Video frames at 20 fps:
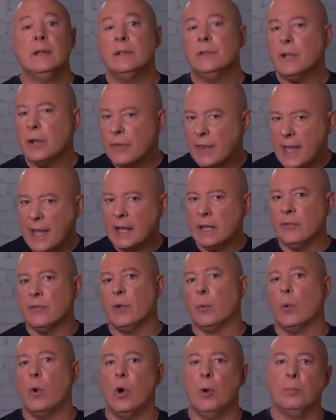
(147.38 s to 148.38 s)
Near the end of
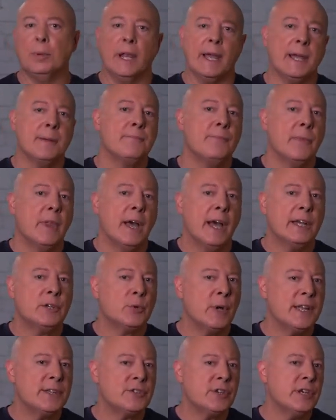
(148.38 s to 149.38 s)
the role-play, I
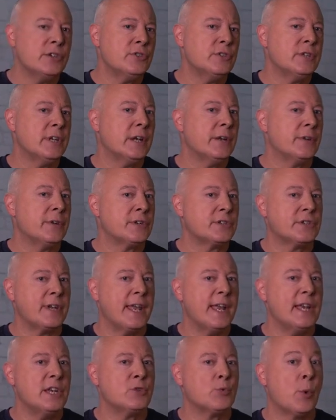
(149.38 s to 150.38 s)
transitioned into the
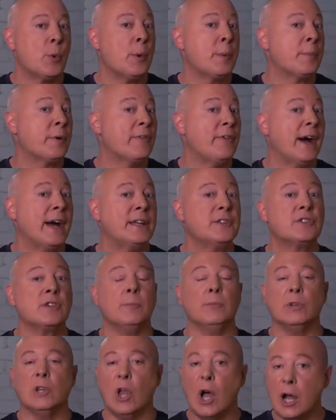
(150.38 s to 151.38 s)
stage where we provide
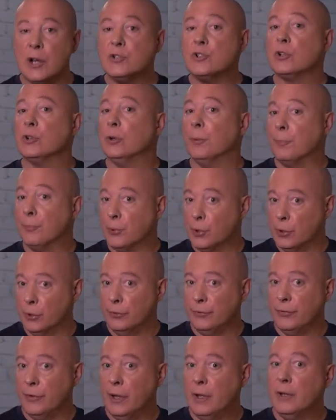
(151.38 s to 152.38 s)
some logical
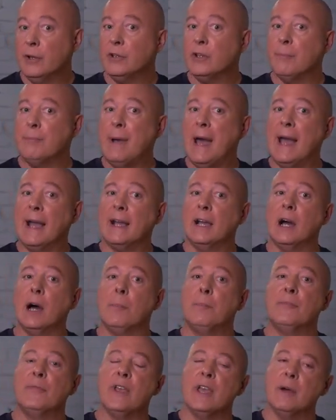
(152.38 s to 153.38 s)
proof to back
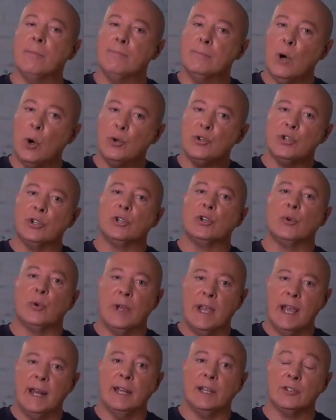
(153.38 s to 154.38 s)
up the
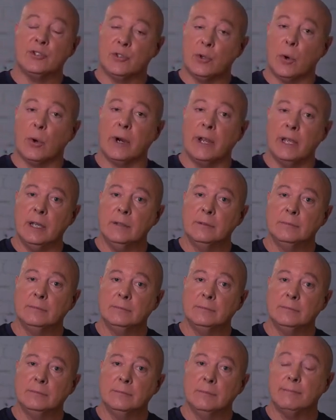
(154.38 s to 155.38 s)
emotion-creating story
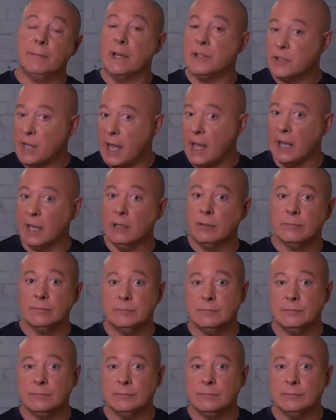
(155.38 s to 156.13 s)
by saying,